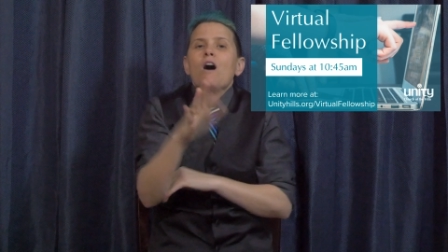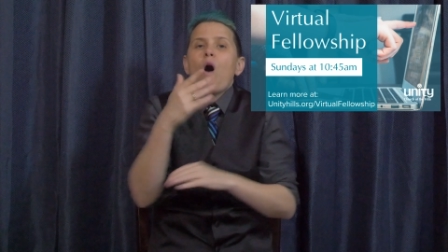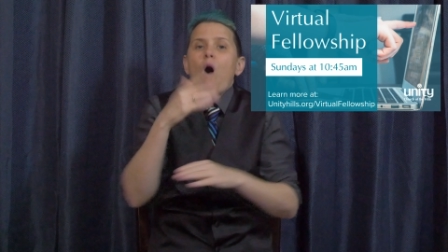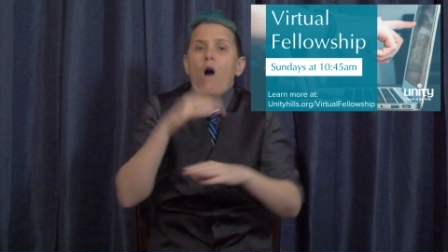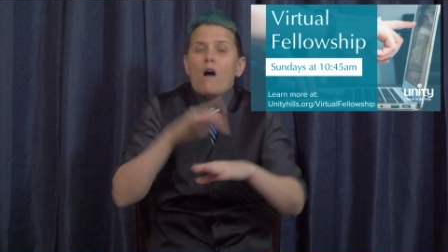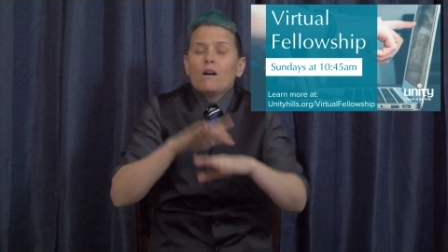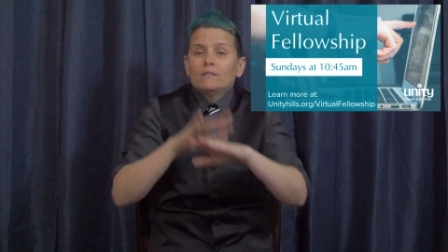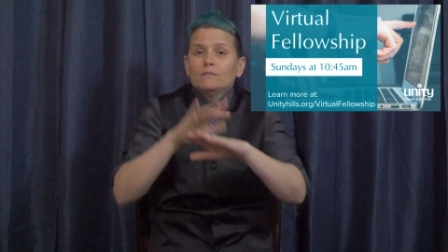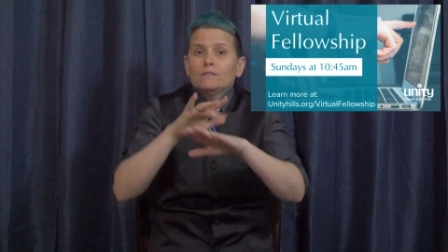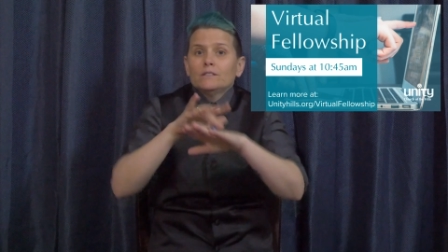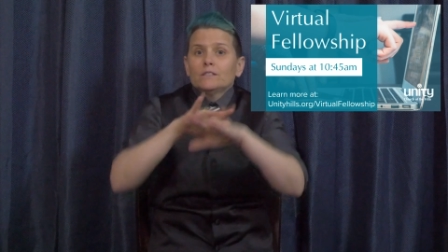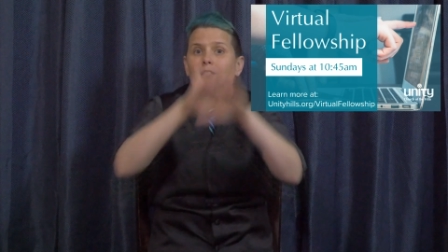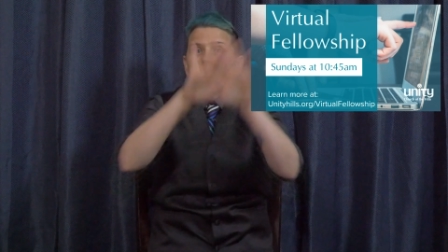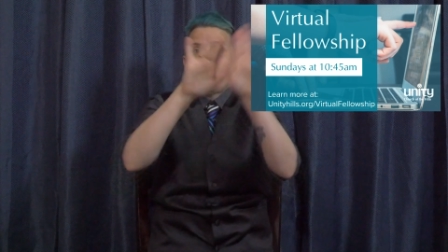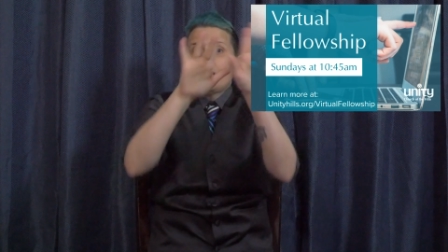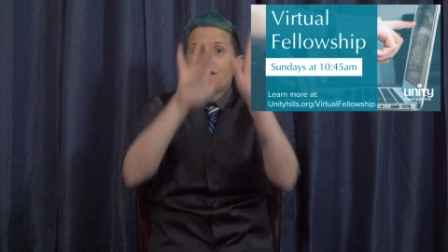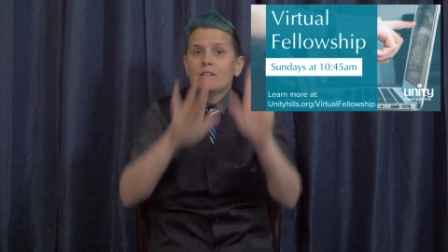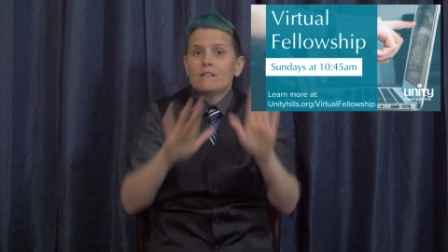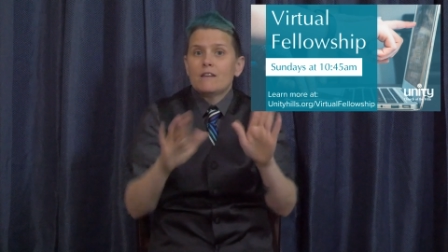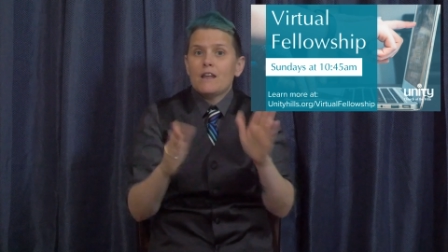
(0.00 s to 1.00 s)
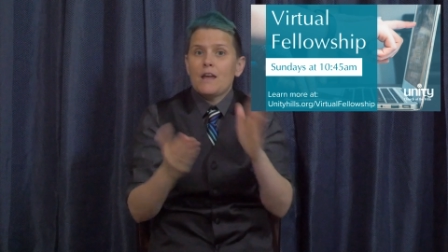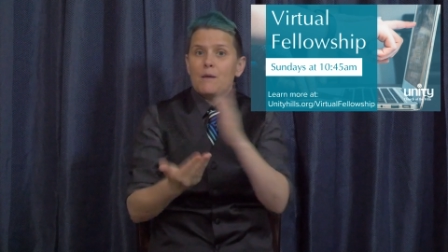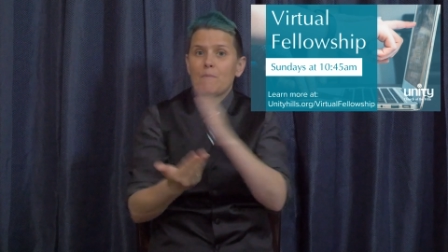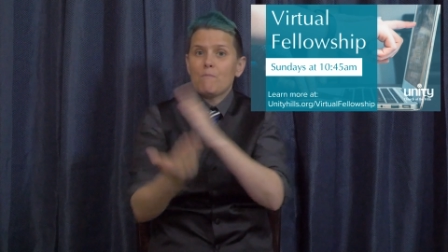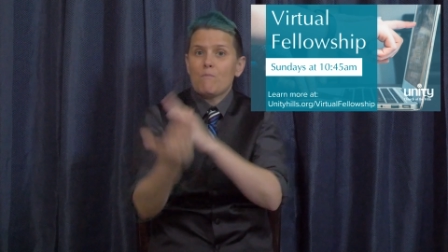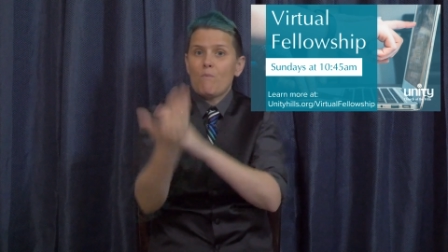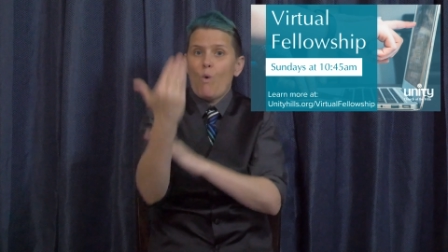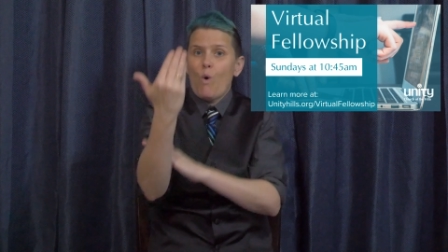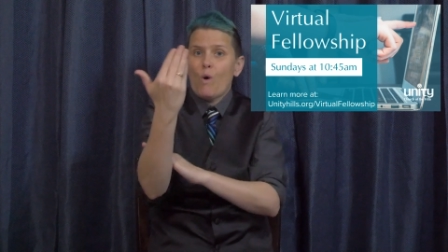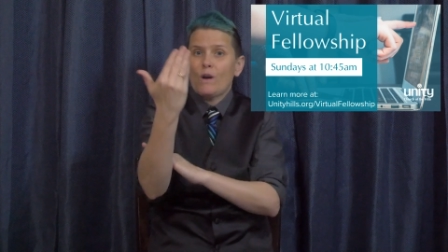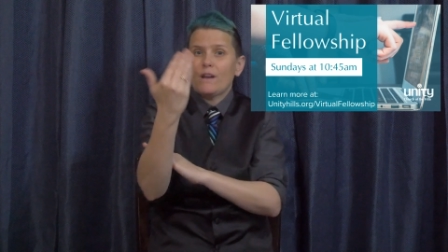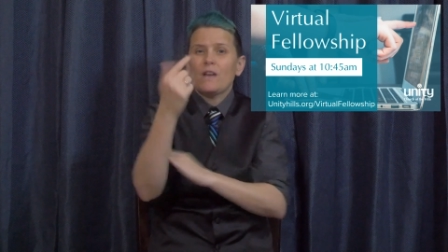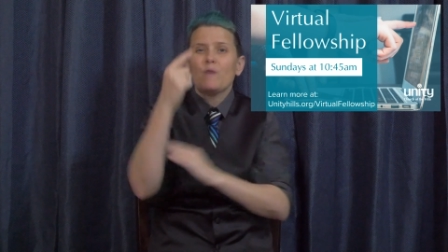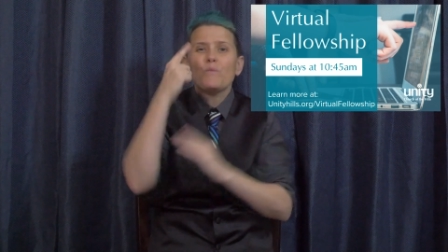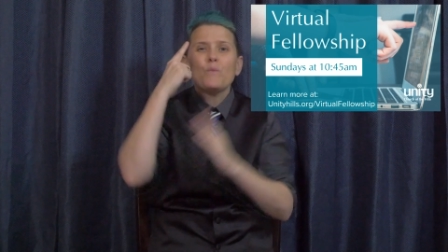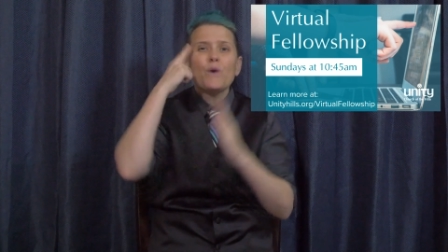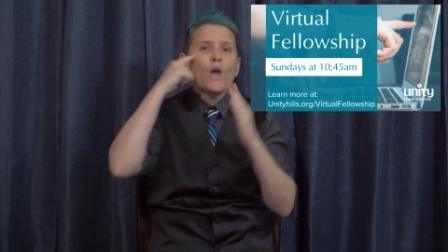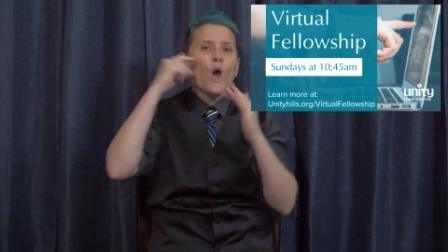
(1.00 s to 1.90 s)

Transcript: Our hope is that this will feel